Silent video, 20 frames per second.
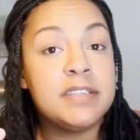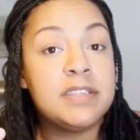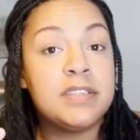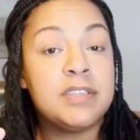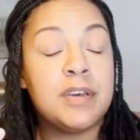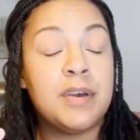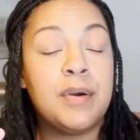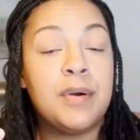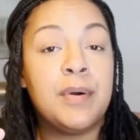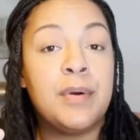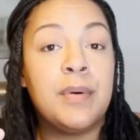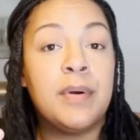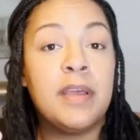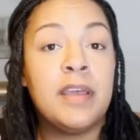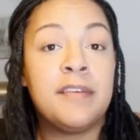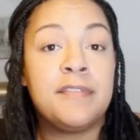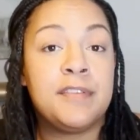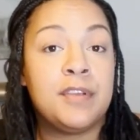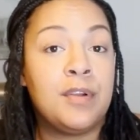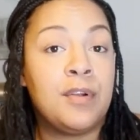So
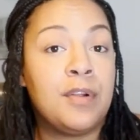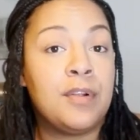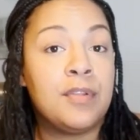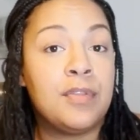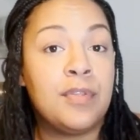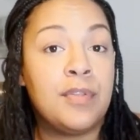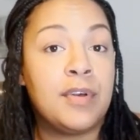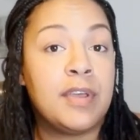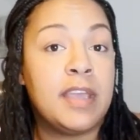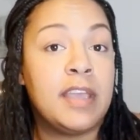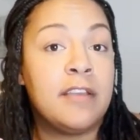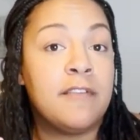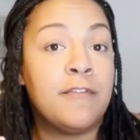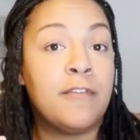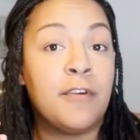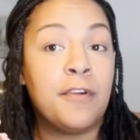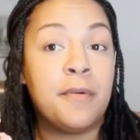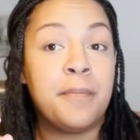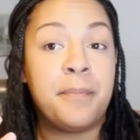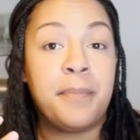if you're looking
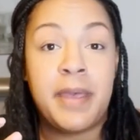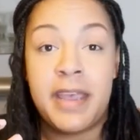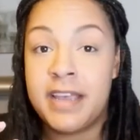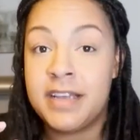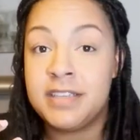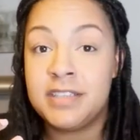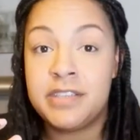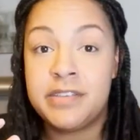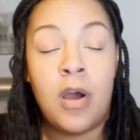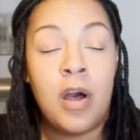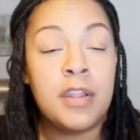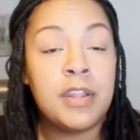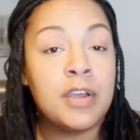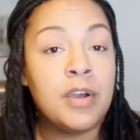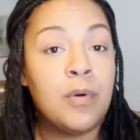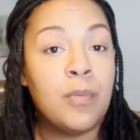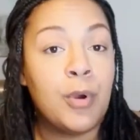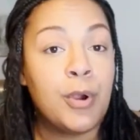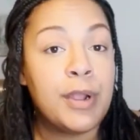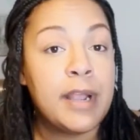for bands,
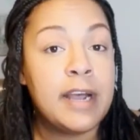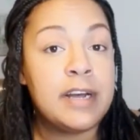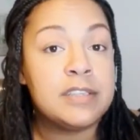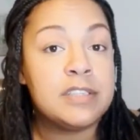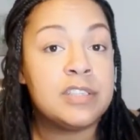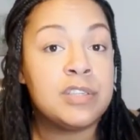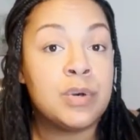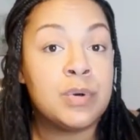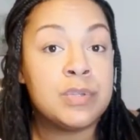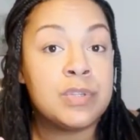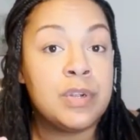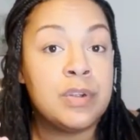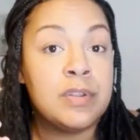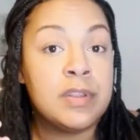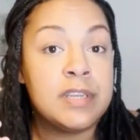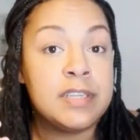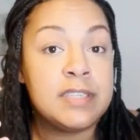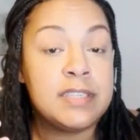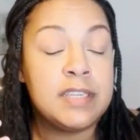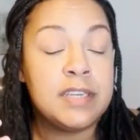on-the-go workouts, those are
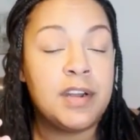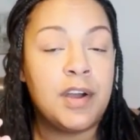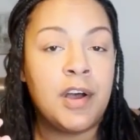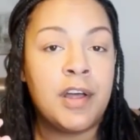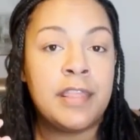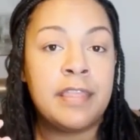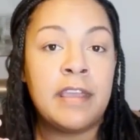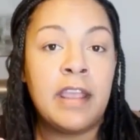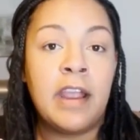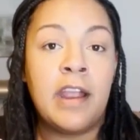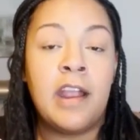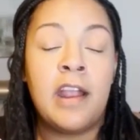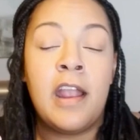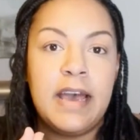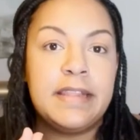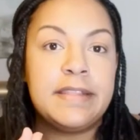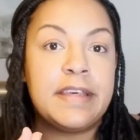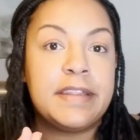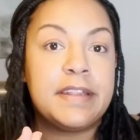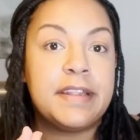listed on there.
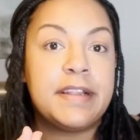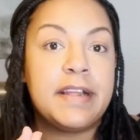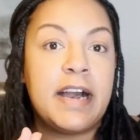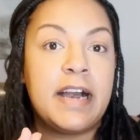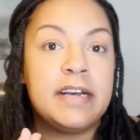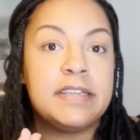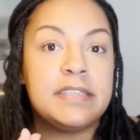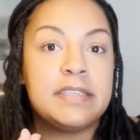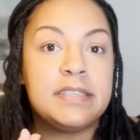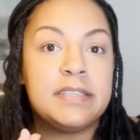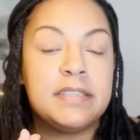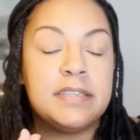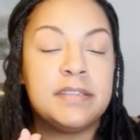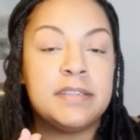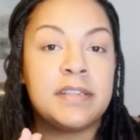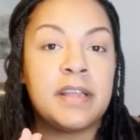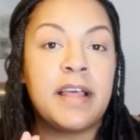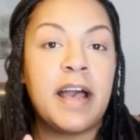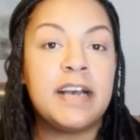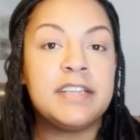And then the
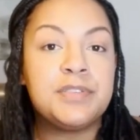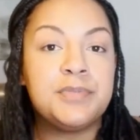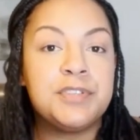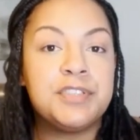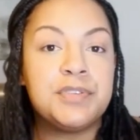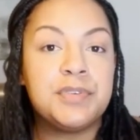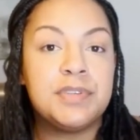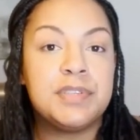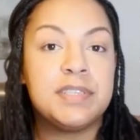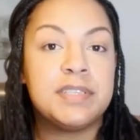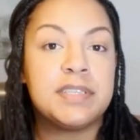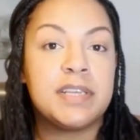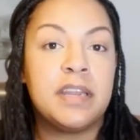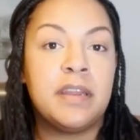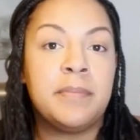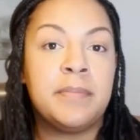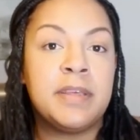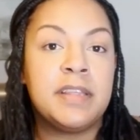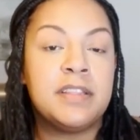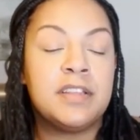last resource is
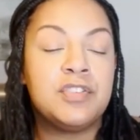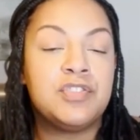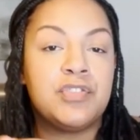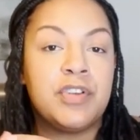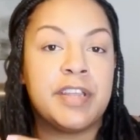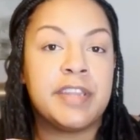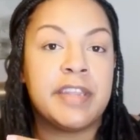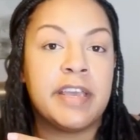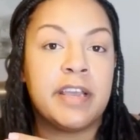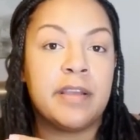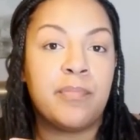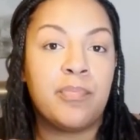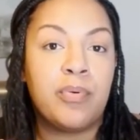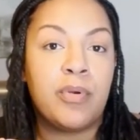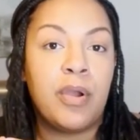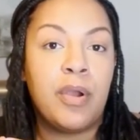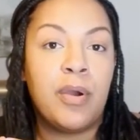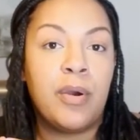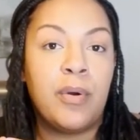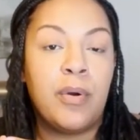going to be the Train Like a
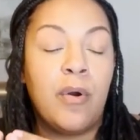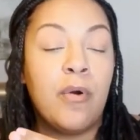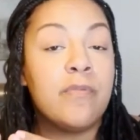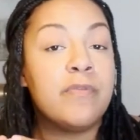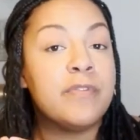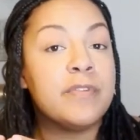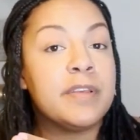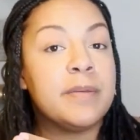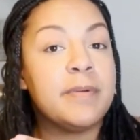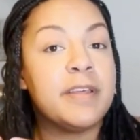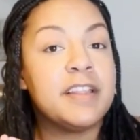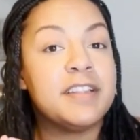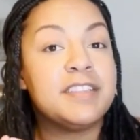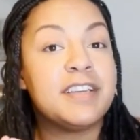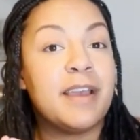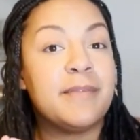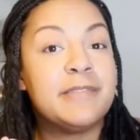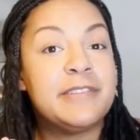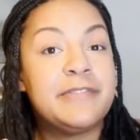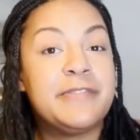Pro. Hopefully by the
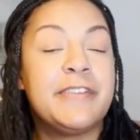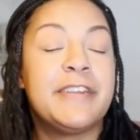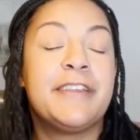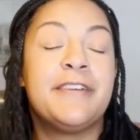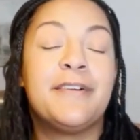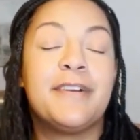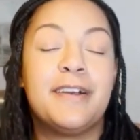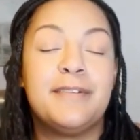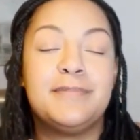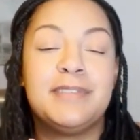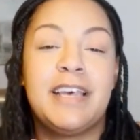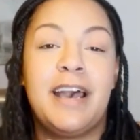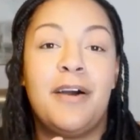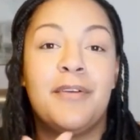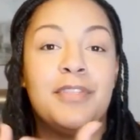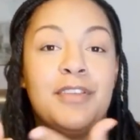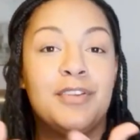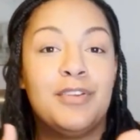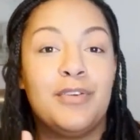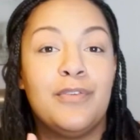time this video comes
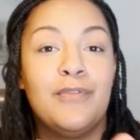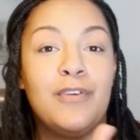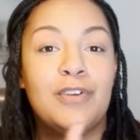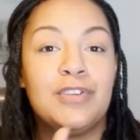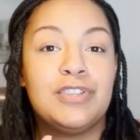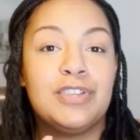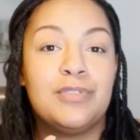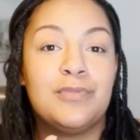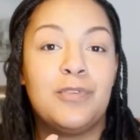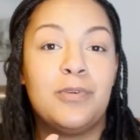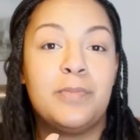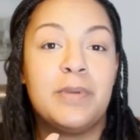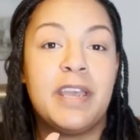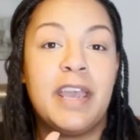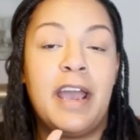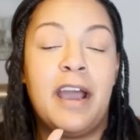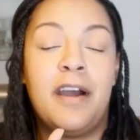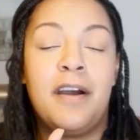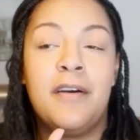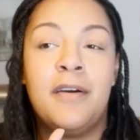out, the new version will be
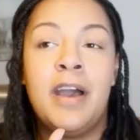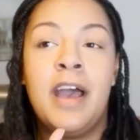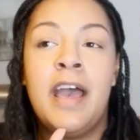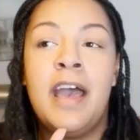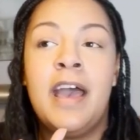out.